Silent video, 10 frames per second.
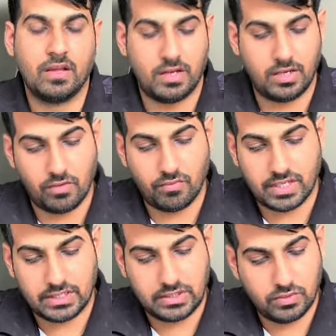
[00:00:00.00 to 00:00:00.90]
Now
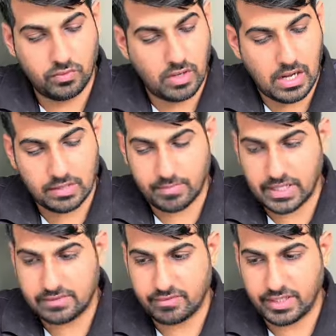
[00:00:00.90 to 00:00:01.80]
when 2R
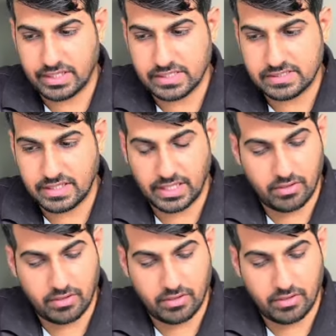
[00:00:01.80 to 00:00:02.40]
by 3 is the